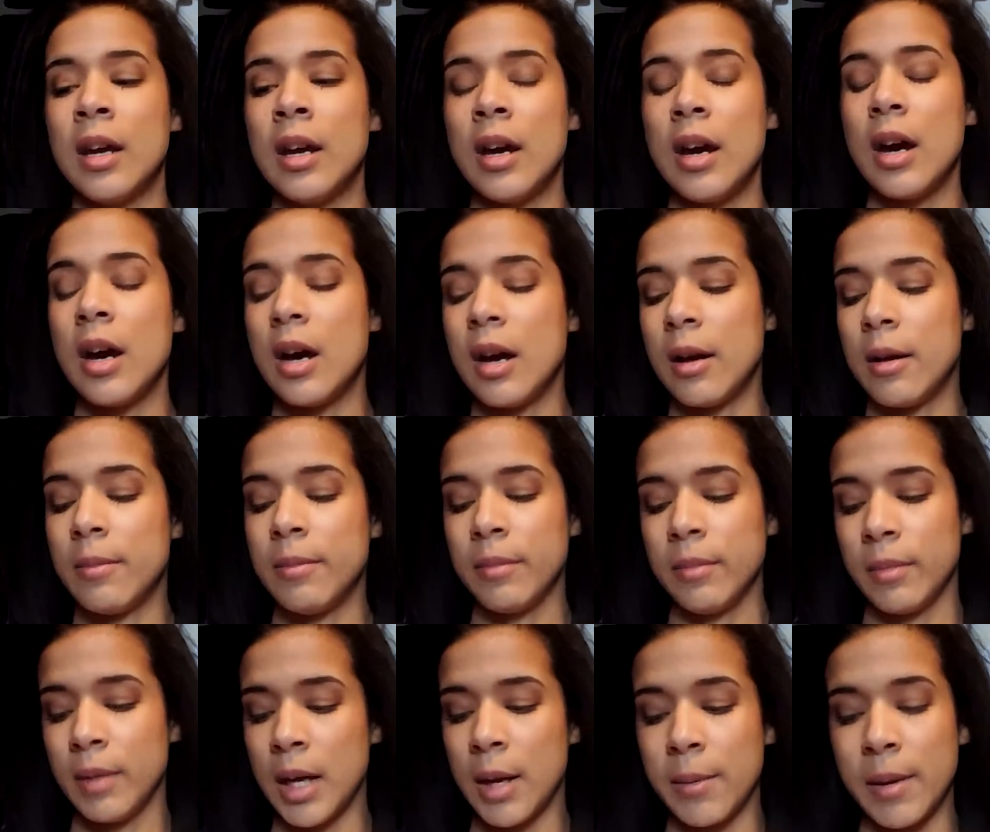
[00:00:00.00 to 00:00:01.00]
um,
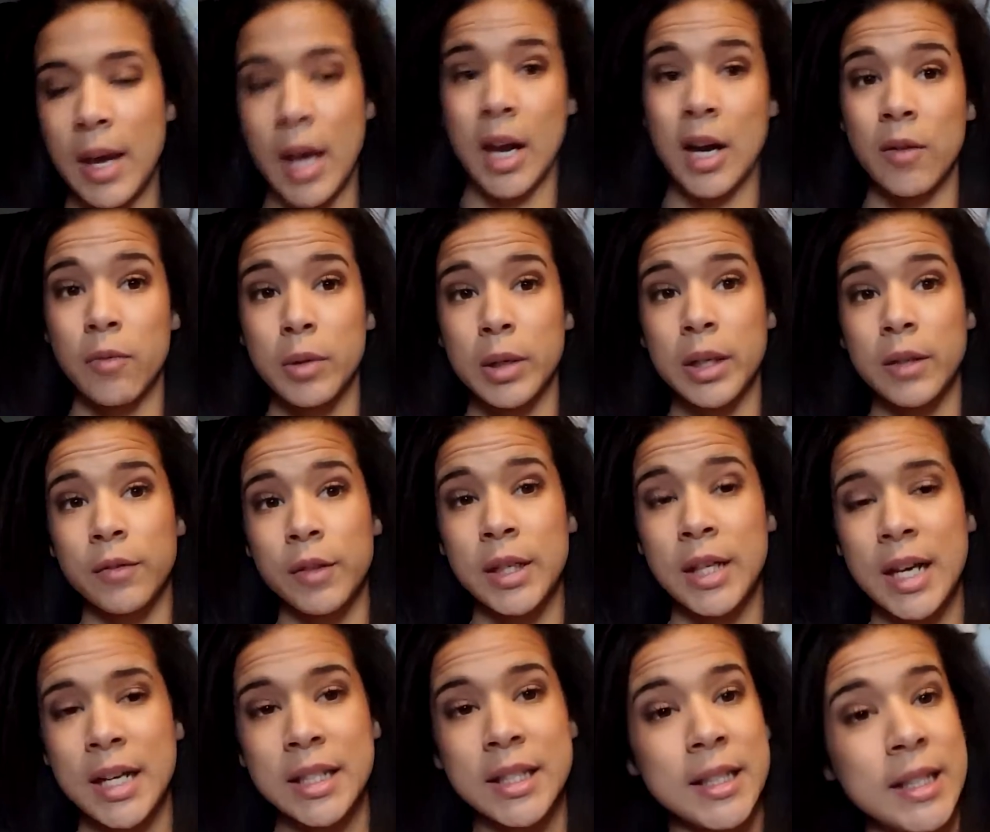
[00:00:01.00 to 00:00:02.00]
coming out of work for you
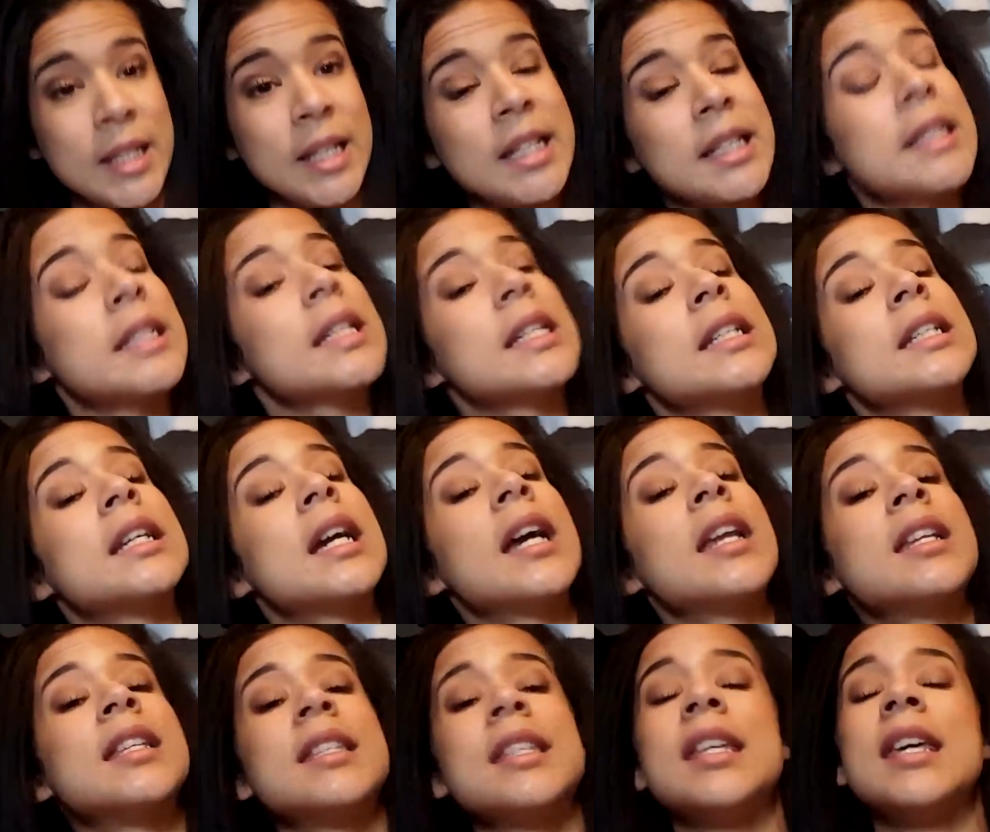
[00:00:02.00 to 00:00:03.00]
guys so you guys can kind of
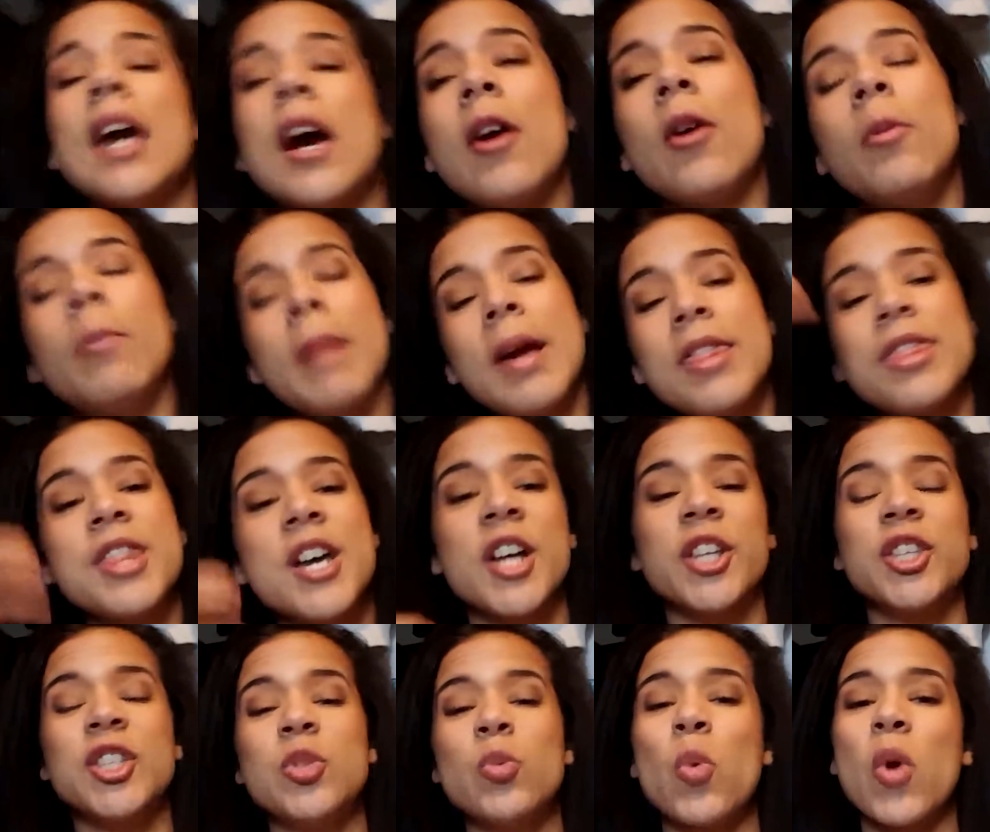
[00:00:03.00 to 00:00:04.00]
see how my
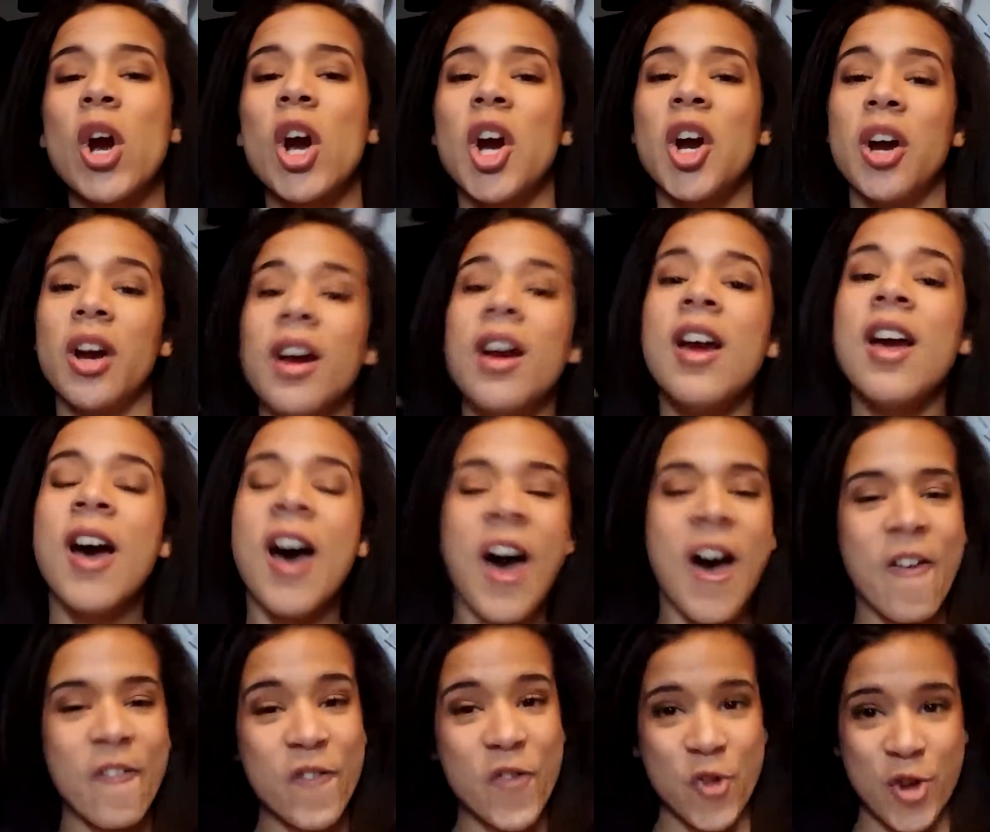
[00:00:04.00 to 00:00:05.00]
thoughts were
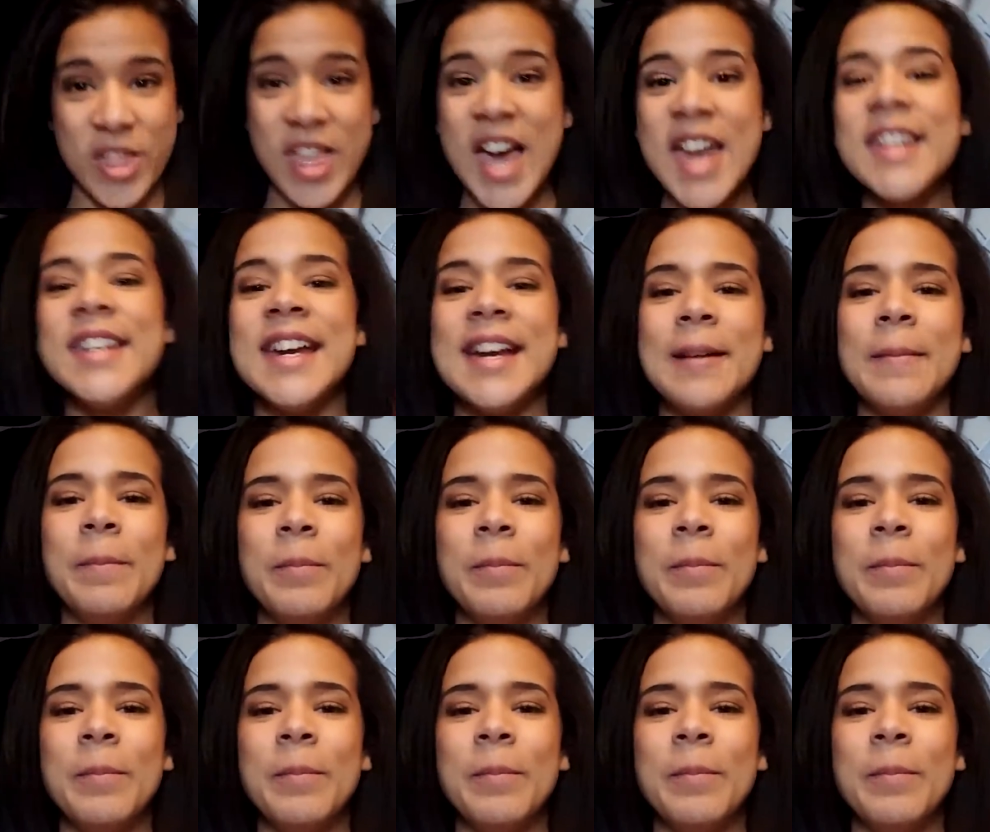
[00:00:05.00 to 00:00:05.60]
for that day.